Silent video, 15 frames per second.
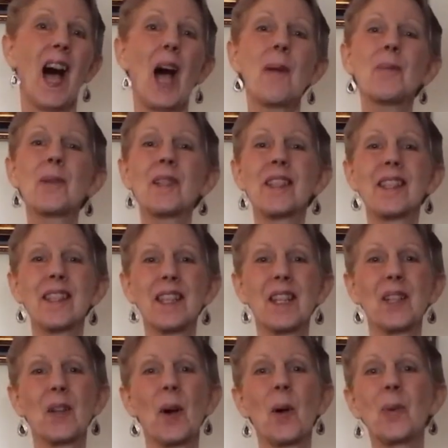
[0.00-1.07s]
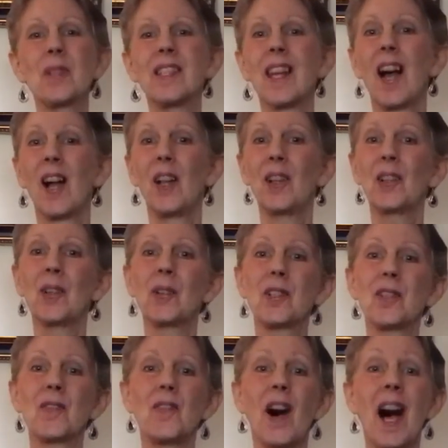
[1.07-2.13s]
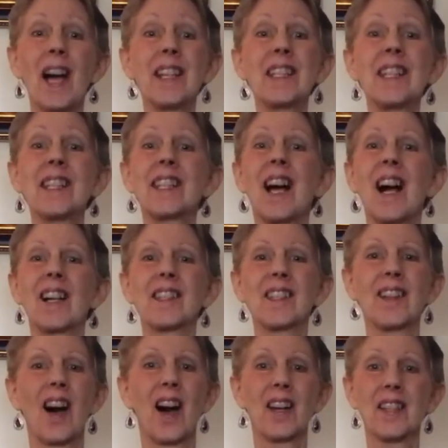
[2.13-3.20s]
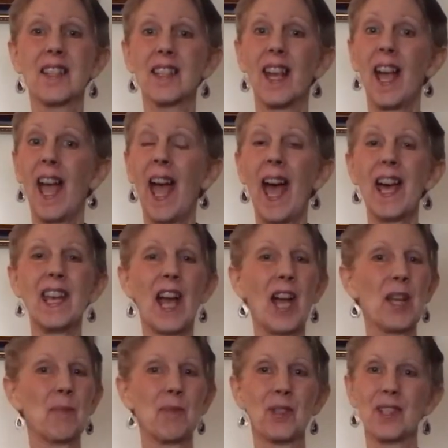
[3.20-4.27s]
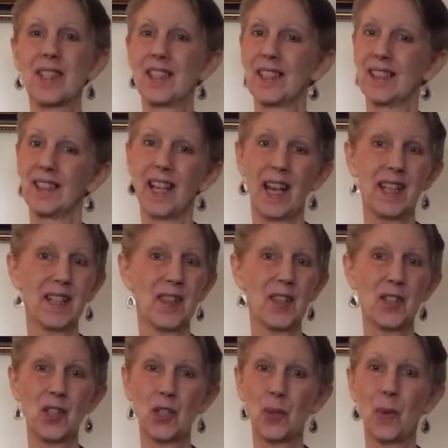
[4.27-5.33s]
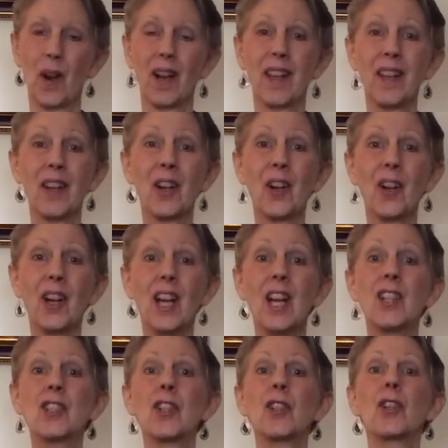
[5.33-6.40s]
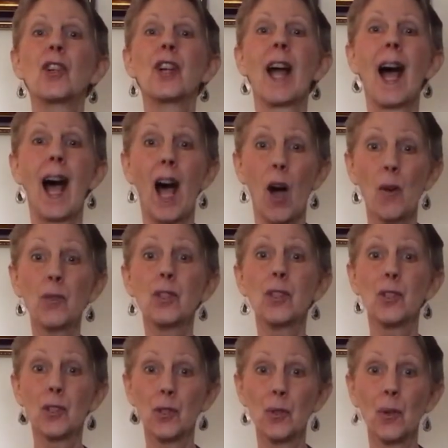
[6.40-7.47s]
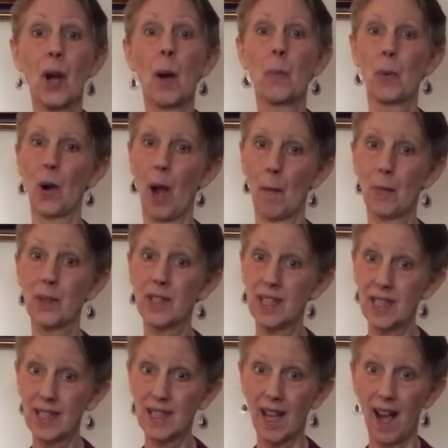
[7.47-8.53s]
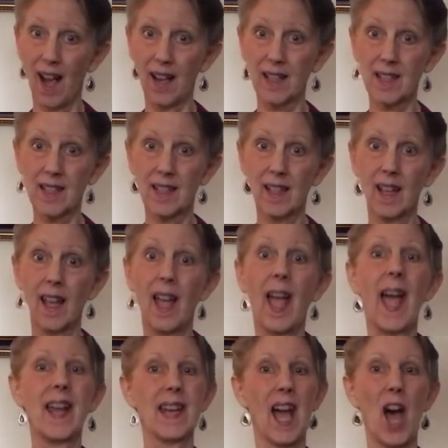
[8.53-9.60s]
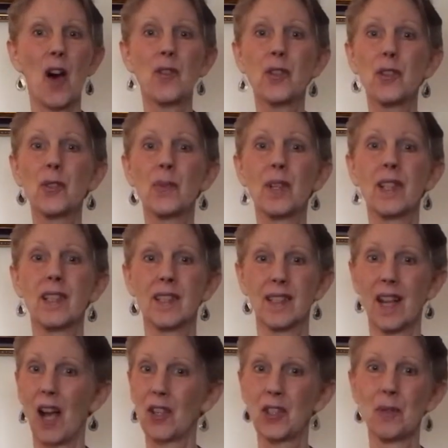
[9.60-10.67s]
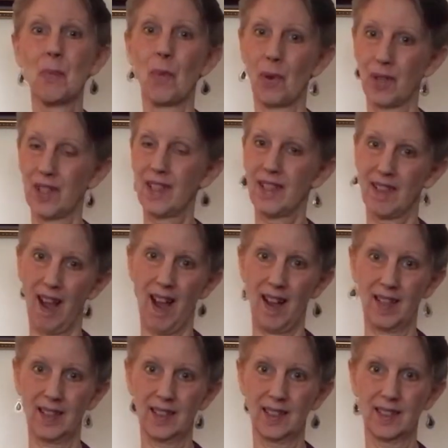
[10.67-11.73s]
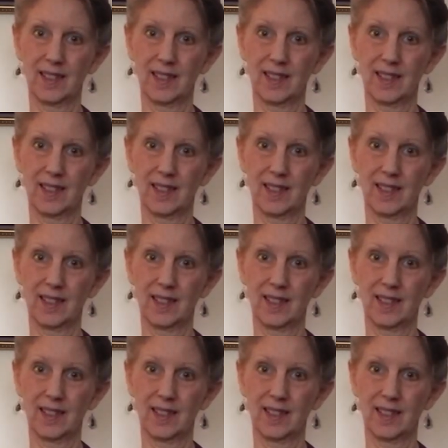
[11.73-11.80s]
I'm Christine Odell, your Divine Detox Goddess, and I am just delighted that you are here to learn how to do a proper detox and how to do it Dr. Morse style.